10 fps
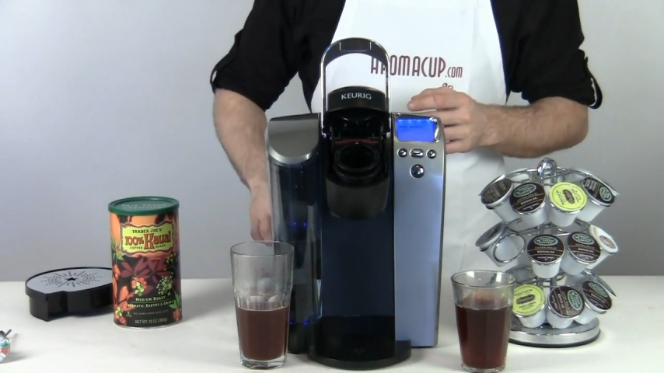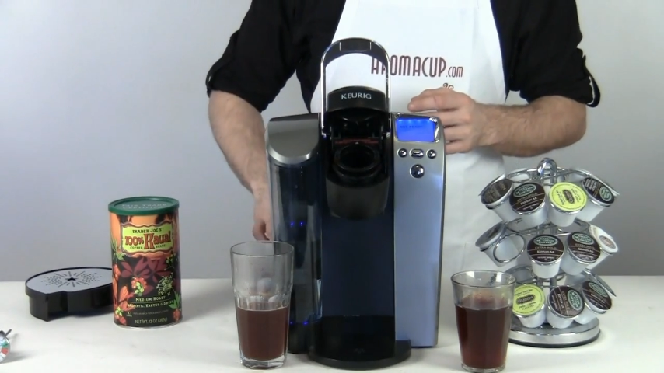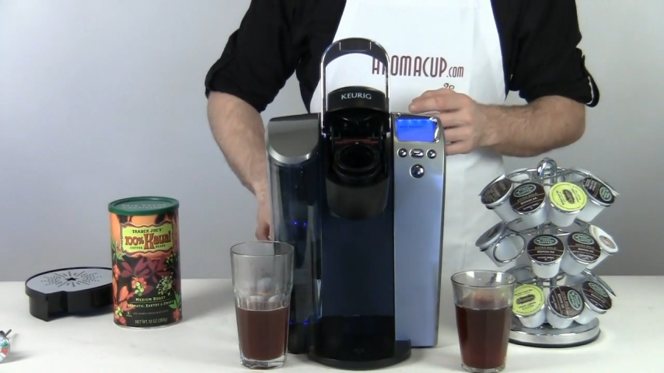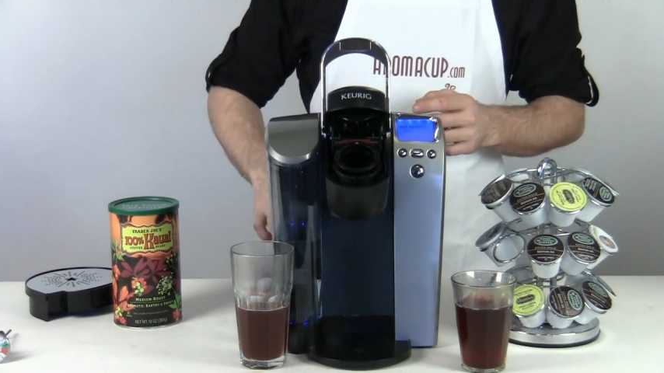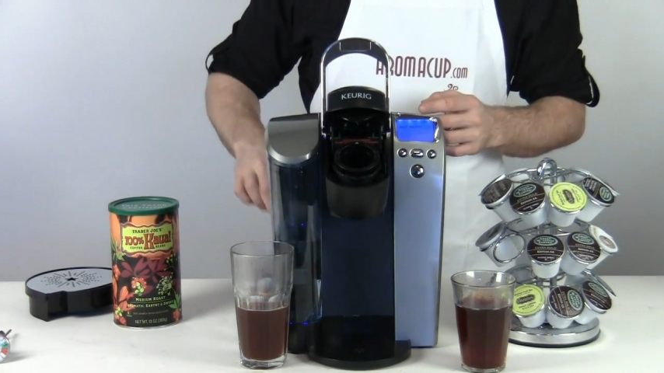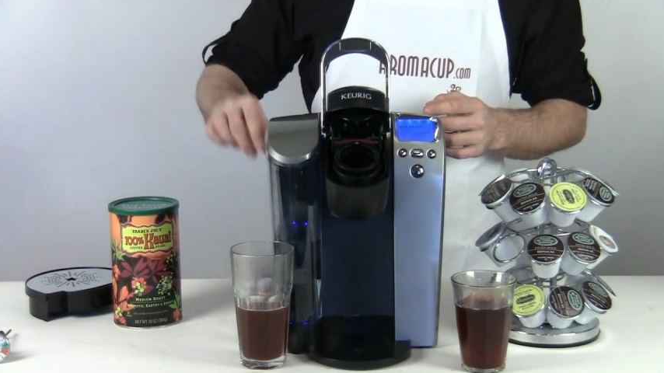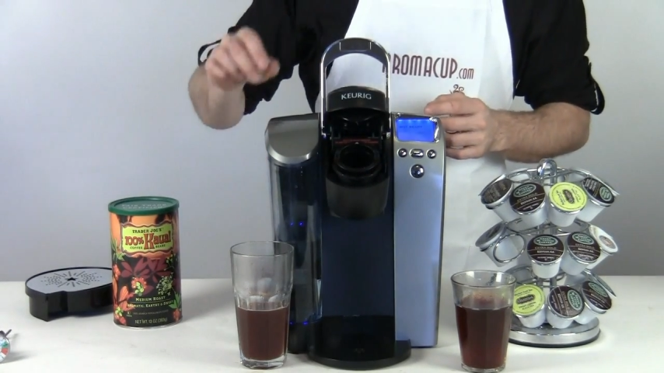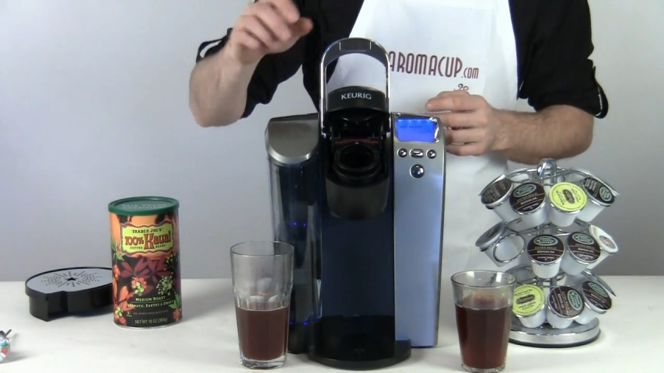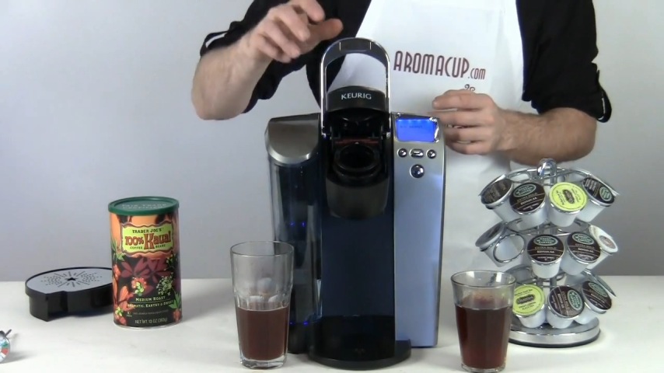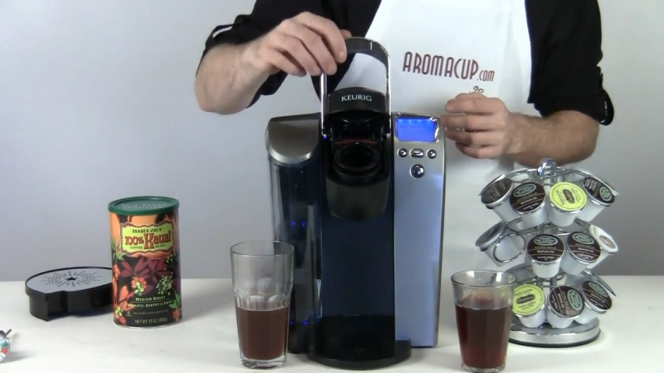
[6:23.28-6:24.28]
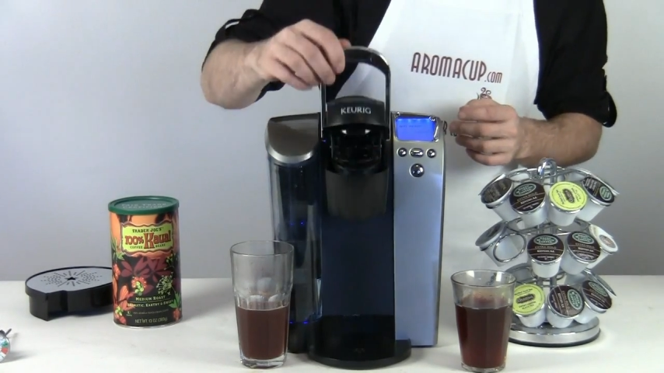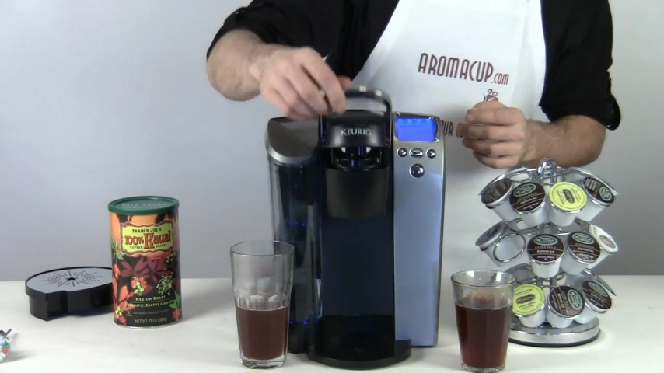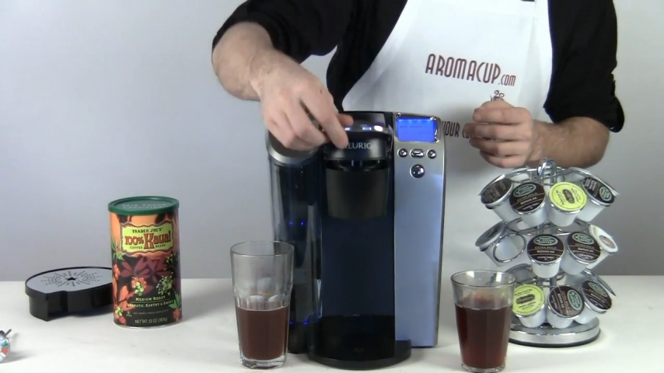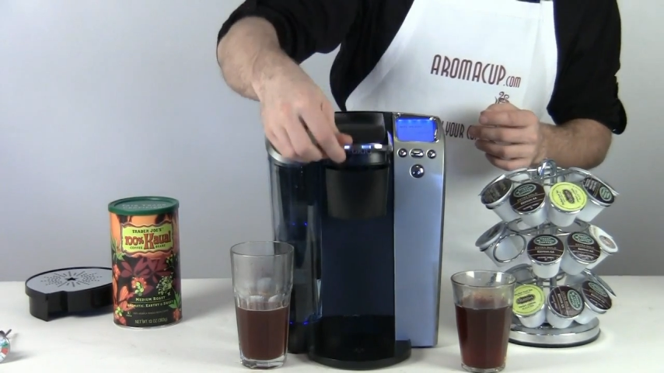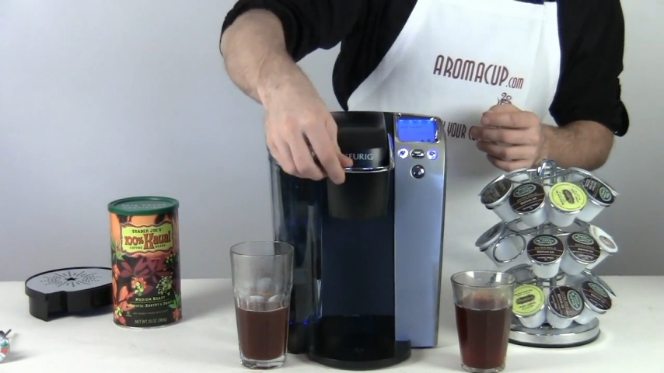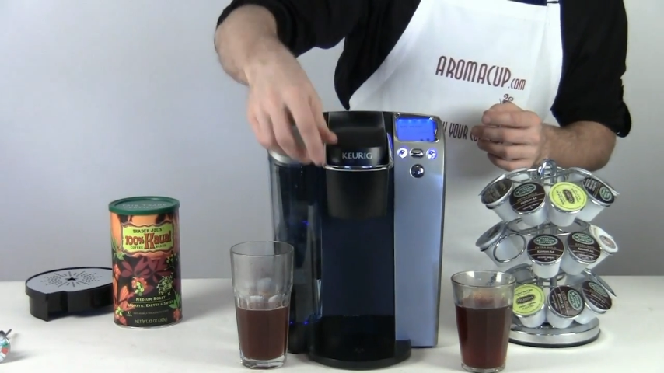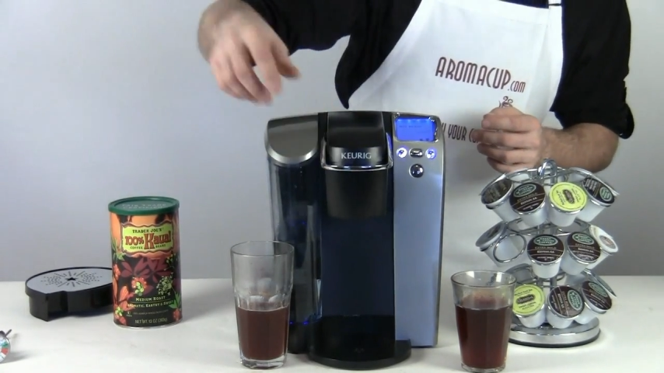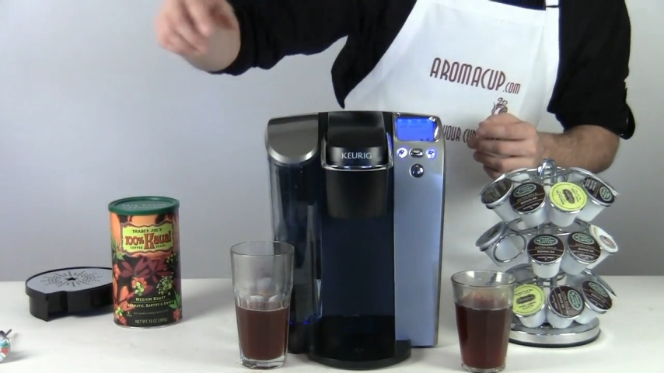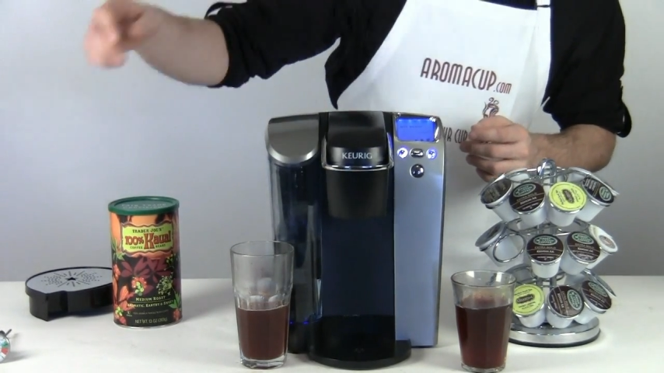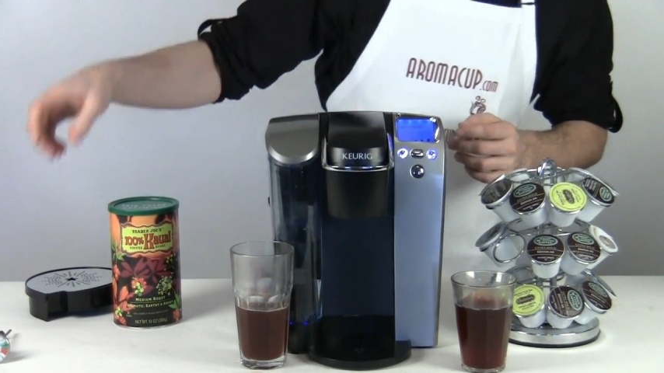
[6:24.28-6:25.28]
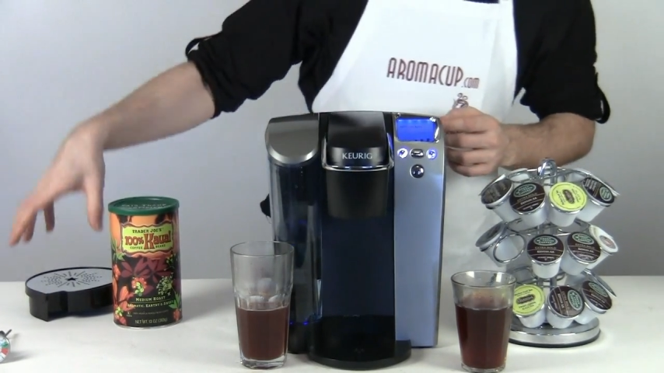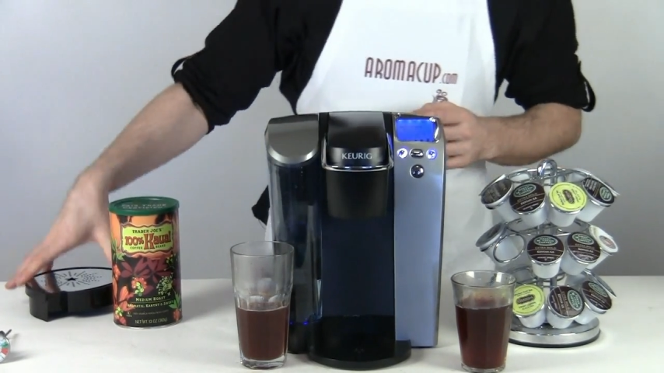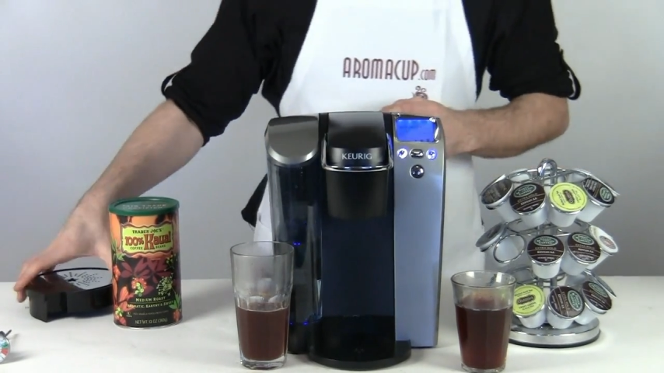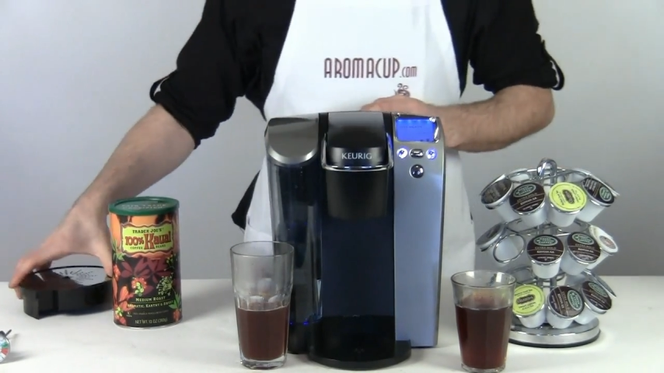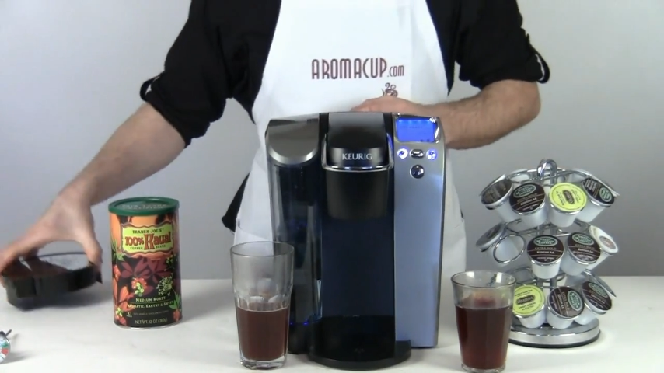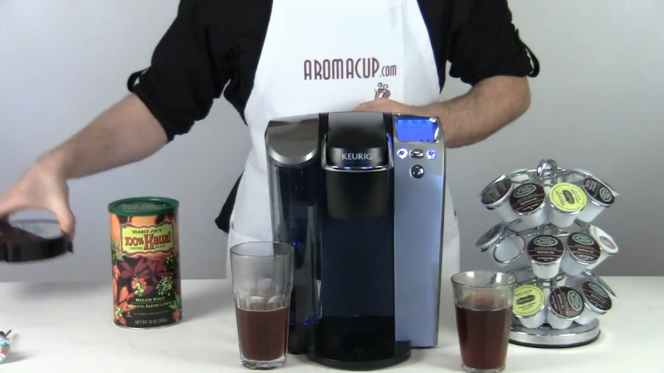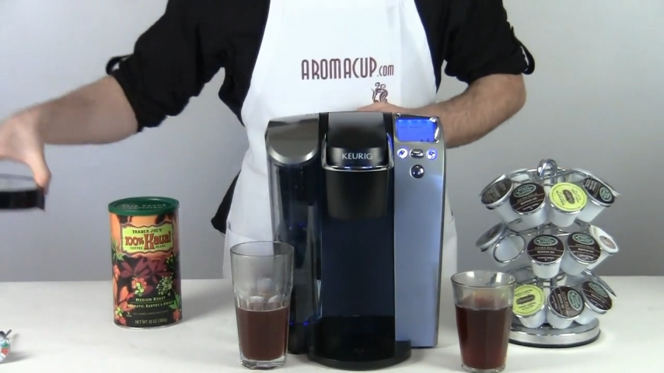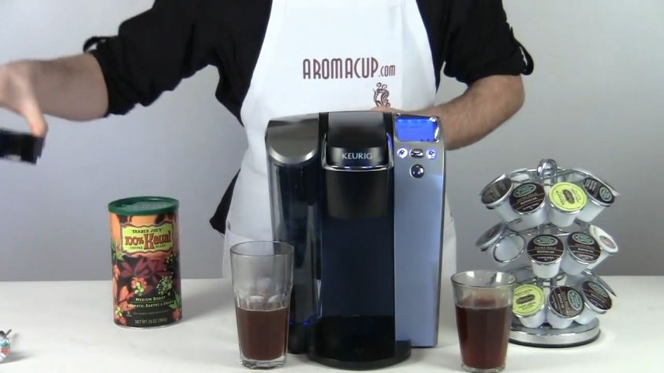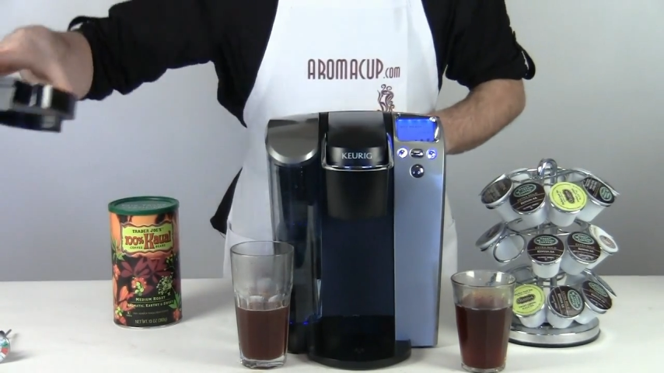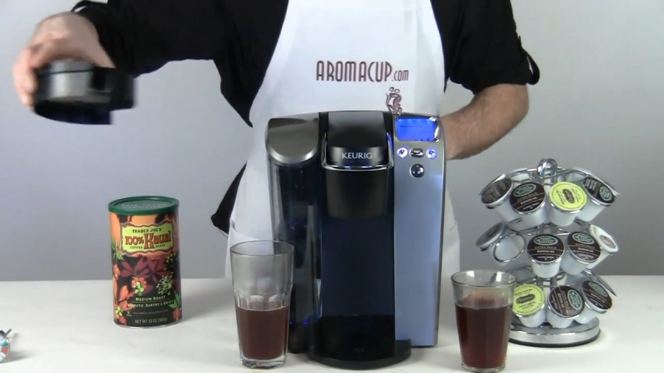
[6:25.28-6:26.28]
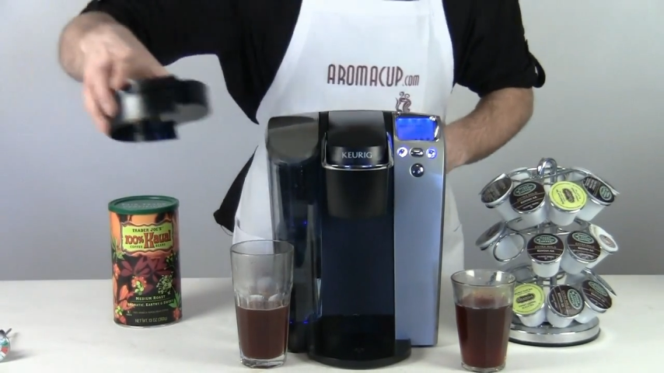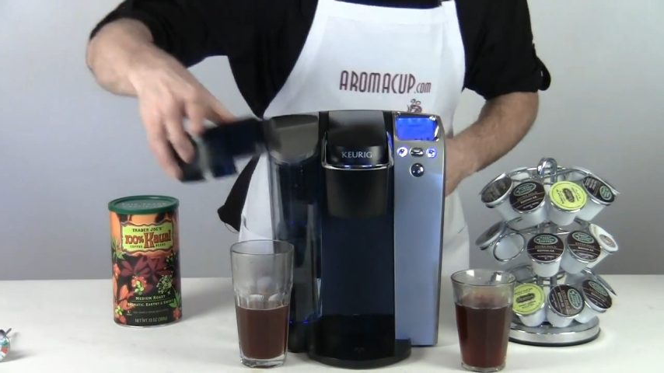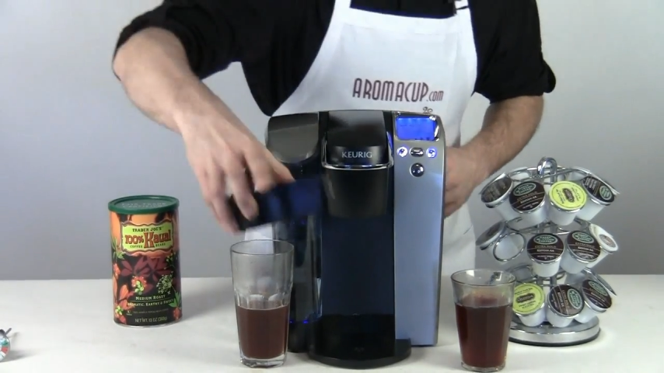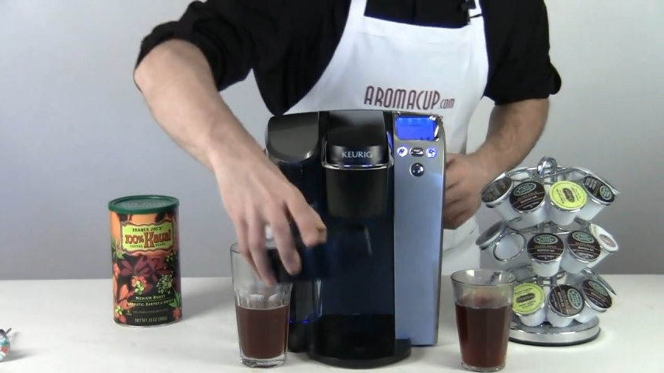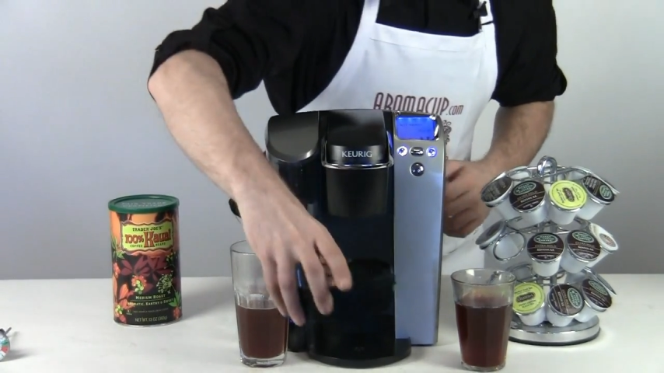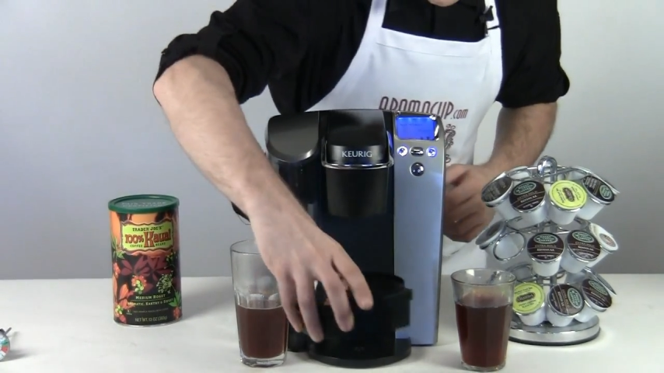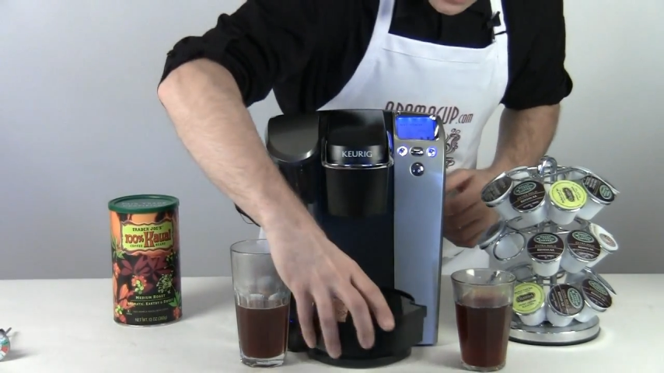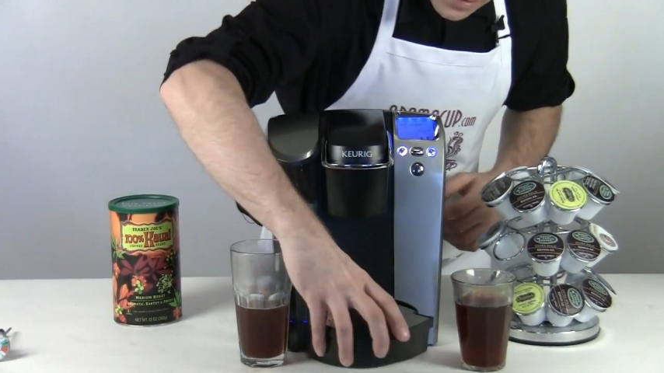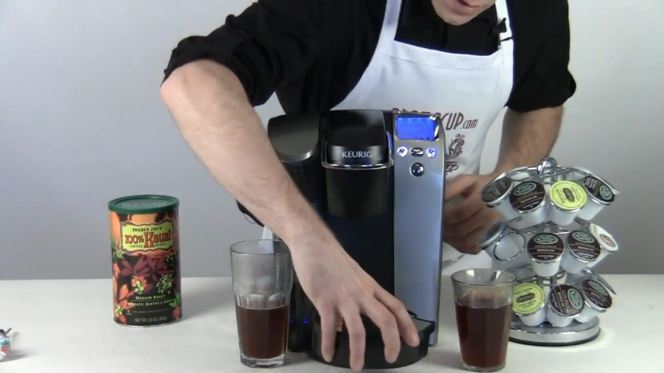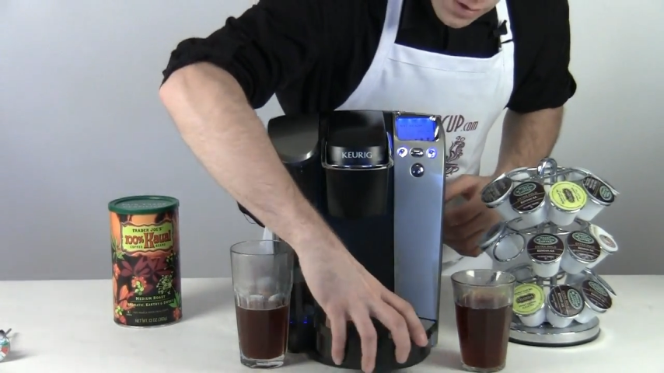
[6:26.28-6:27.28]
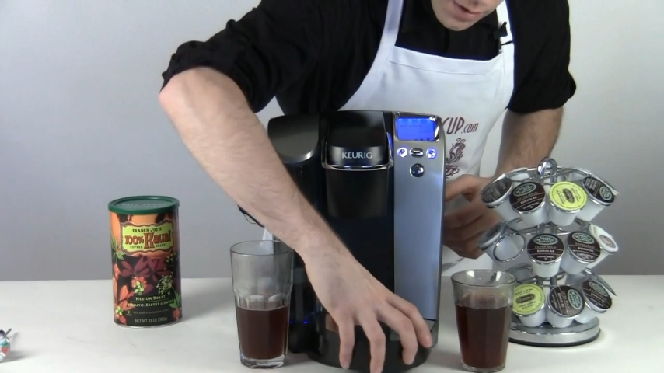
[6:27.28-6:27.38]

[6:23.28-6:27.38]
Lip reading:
(no speaker visible)